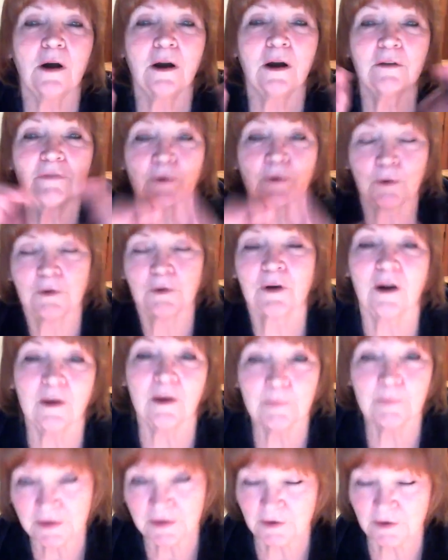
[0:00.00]
I
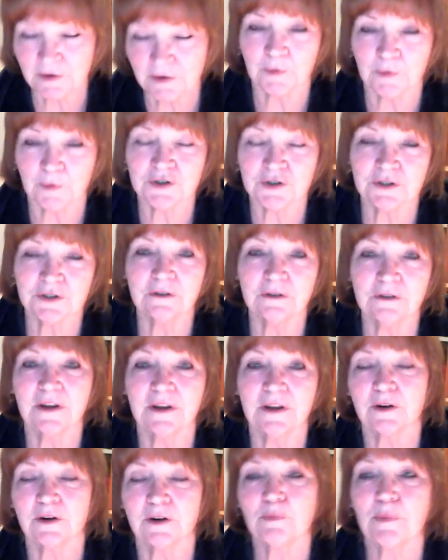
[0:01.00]
photocopied the original
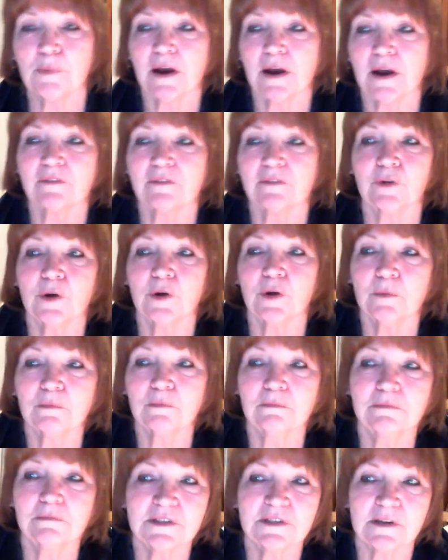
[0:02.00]
letter back
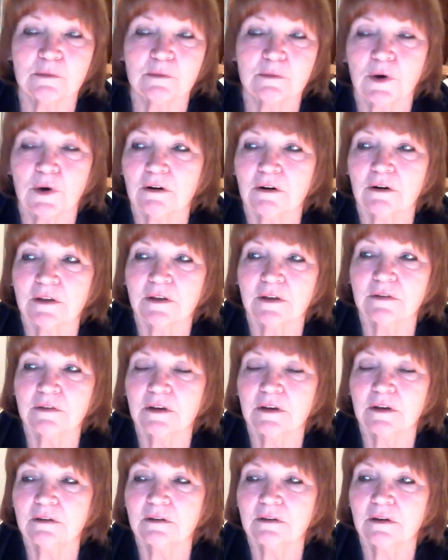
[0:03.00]
from somewhere in the